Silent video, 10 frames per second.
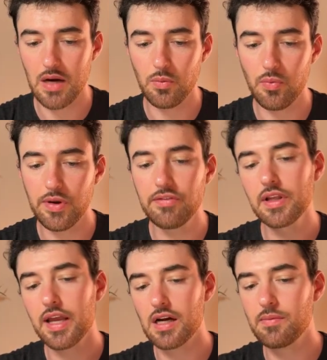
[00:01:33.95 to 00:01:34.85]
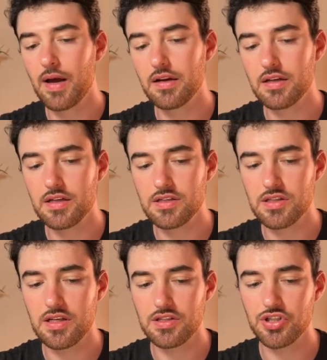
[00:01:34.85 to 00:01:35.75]
And what we really care about is
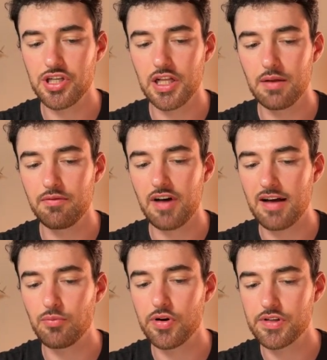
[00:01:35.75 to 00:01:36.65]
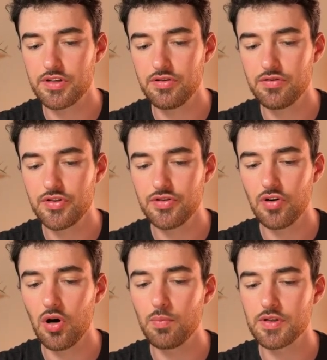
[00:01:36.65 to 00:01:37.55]
this GLM 5.2
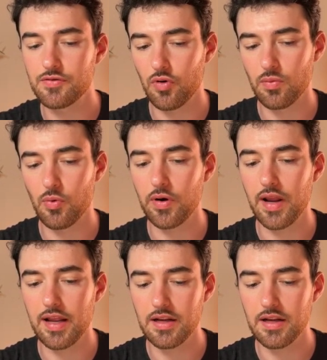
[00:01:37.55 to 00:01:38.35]
to Opus 4.8